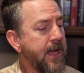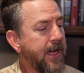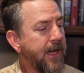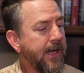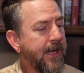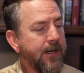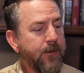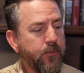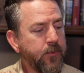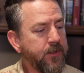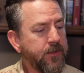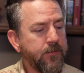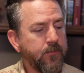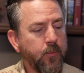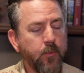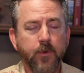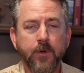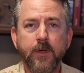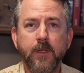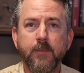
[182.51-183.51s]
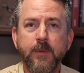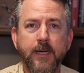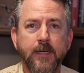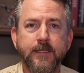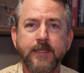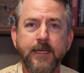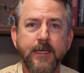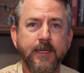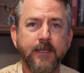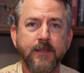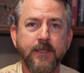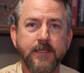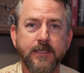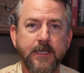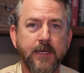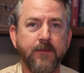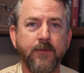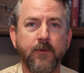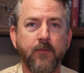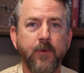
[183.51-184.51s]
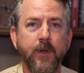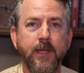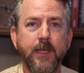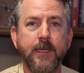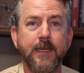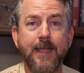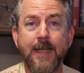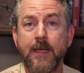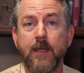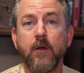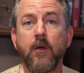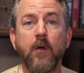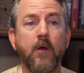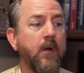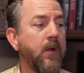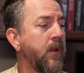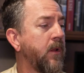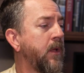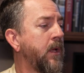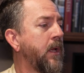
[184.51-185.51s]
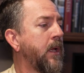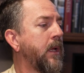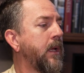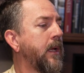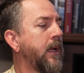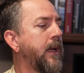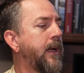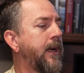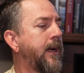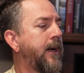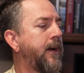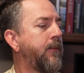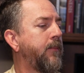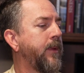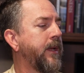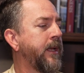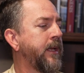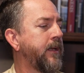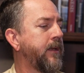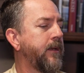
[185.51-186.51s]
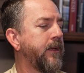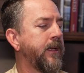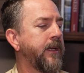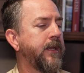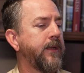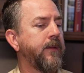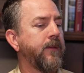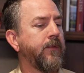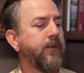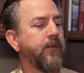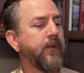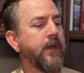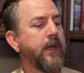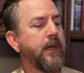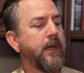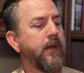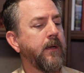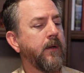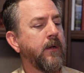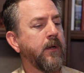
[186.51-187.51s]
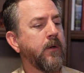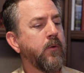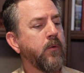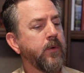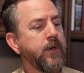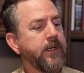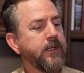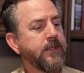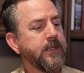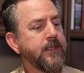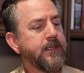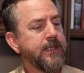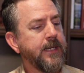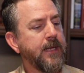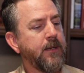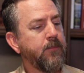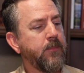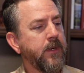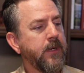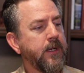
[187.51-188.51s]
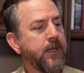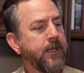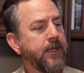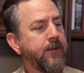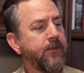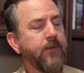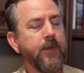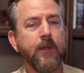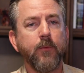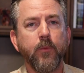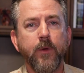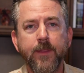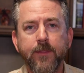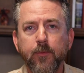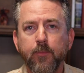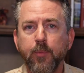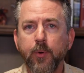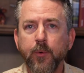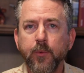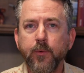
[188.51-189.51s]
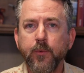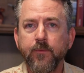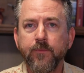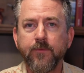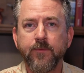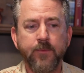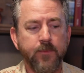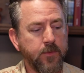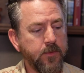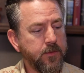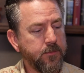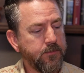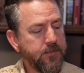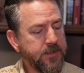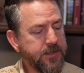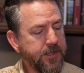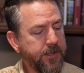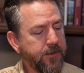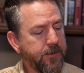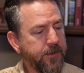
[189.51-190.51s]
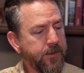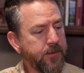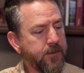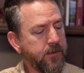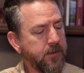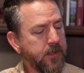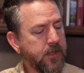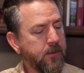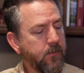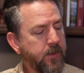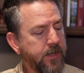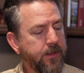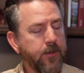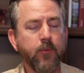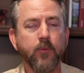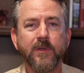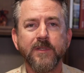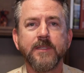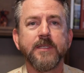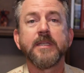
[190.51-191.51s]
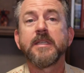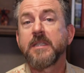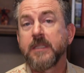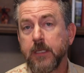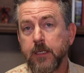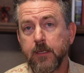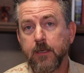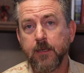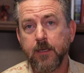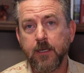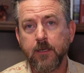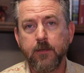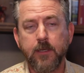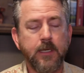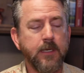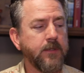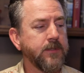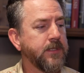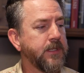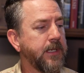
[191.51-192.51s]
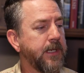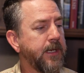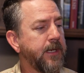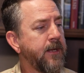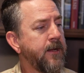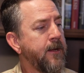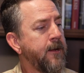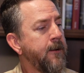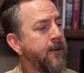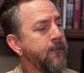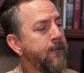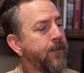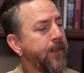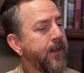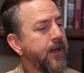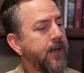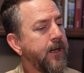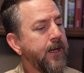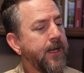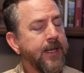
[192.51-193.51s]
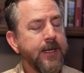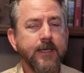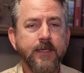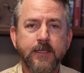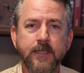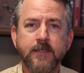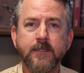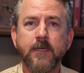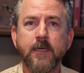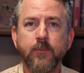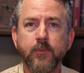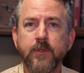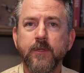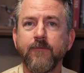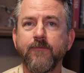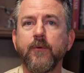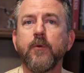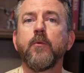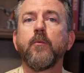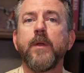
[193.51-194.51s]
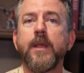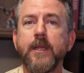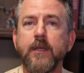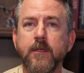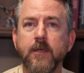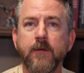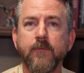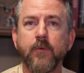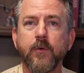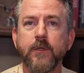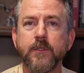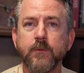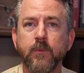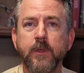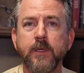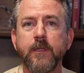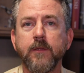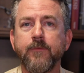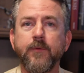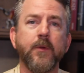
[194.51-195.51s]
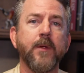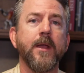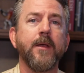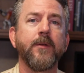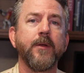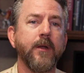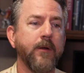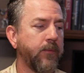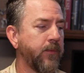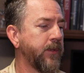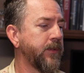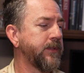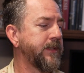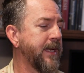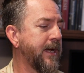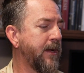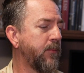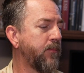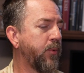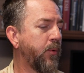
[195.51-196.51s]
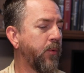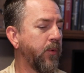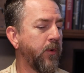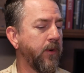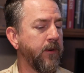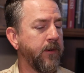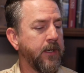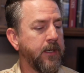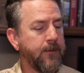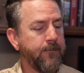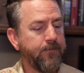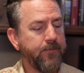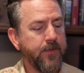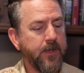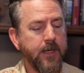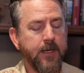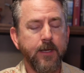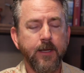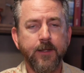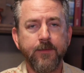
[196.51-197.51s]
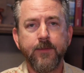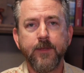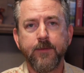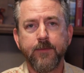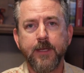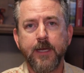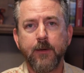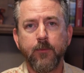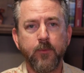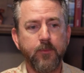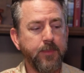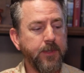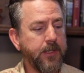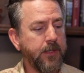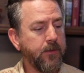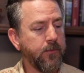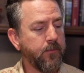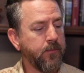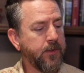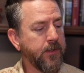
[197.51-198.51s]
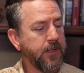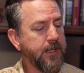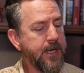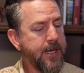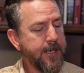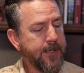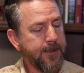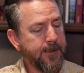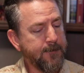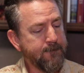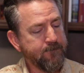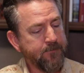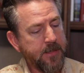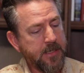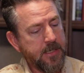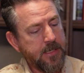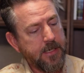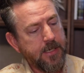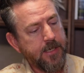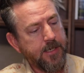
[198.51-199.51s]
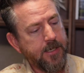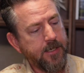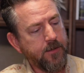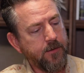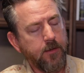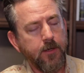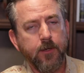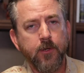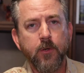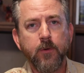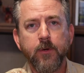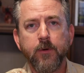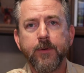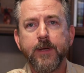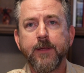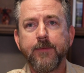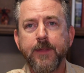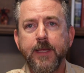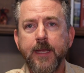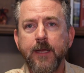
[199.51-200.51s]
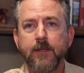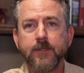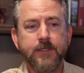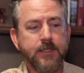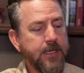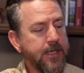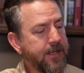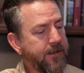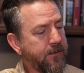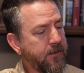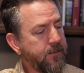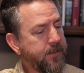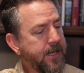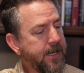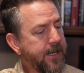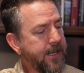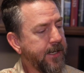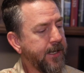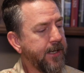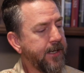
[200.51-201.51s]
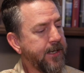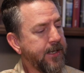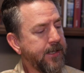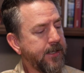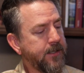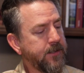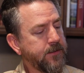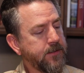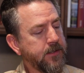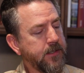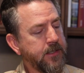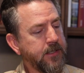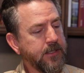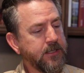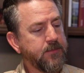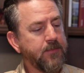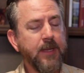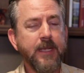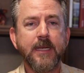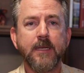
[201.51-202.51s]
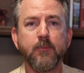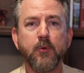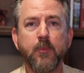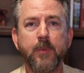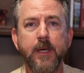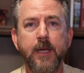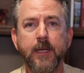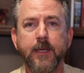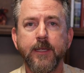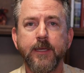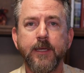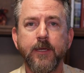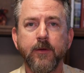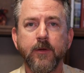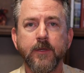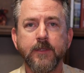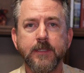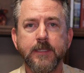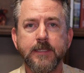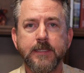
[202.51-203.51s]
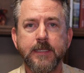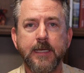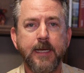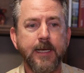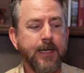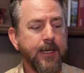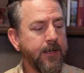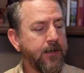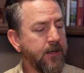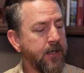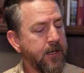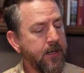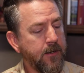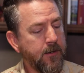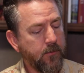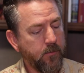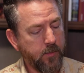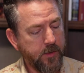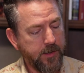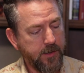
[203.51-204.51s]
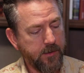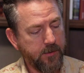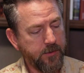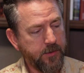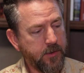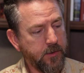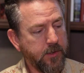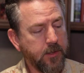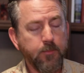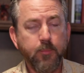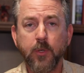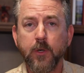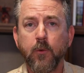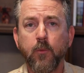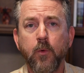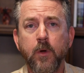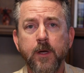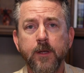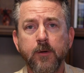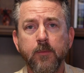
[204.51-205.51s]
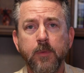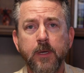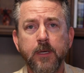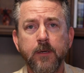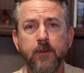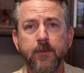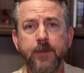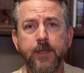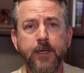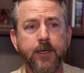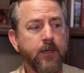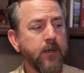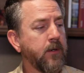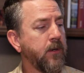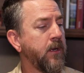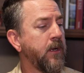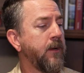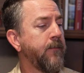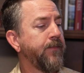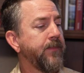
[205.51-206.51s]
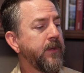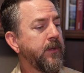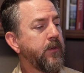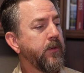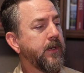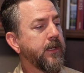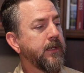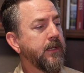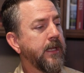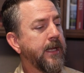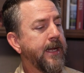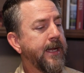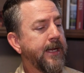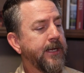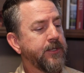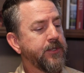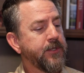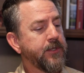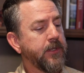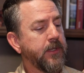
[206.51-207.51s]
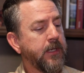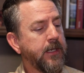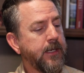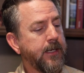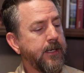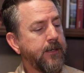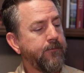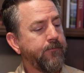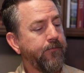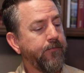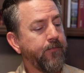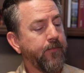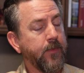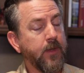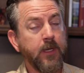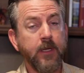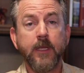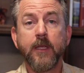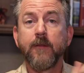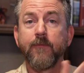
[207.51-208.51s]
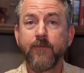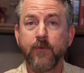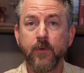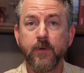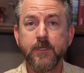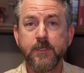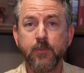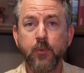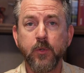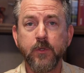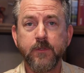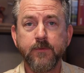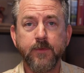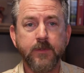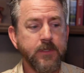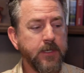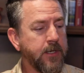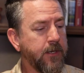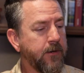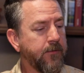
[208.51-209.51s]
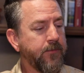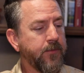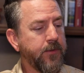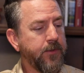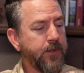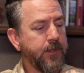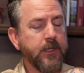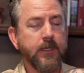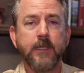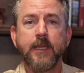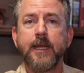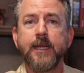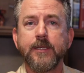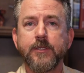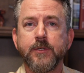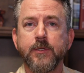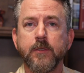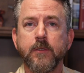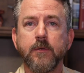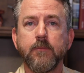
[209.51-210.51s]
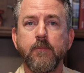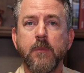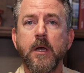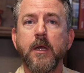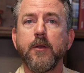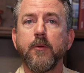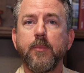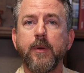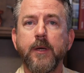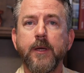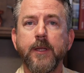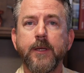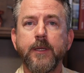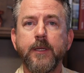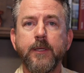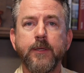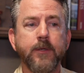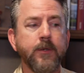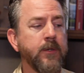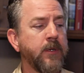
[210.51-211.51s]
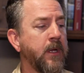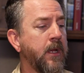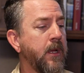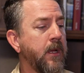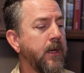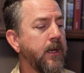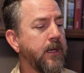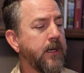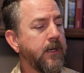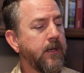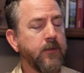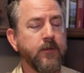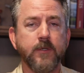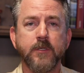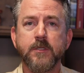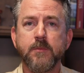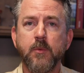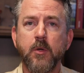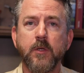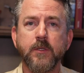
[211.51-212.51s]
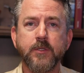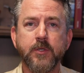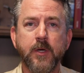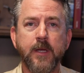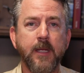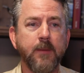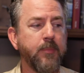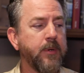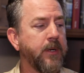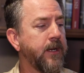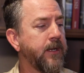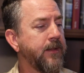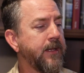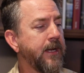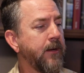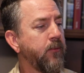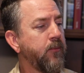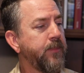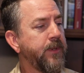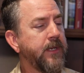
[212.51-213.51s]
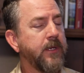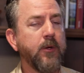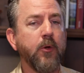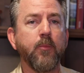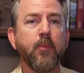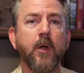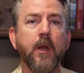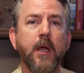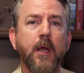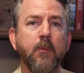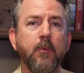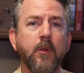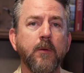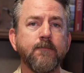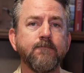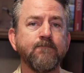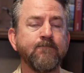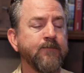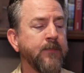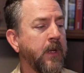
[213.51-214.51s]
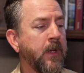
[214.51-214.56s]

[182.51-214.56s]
I wouldn't worry about taking this out in the rain at all. It is, according to Tenba, it is a weatherproof material, weather resistant, I'll say. And it does come with the full rain cover as well. If you're out in a real downpour, I think that would be really handy. And going around the outside of the bag, it has an expandable pocket here on the side where you could put a water bottle there. You could lash, again, for a sports photographer, you could lash your monopod here or a small tripod. That would be no problem.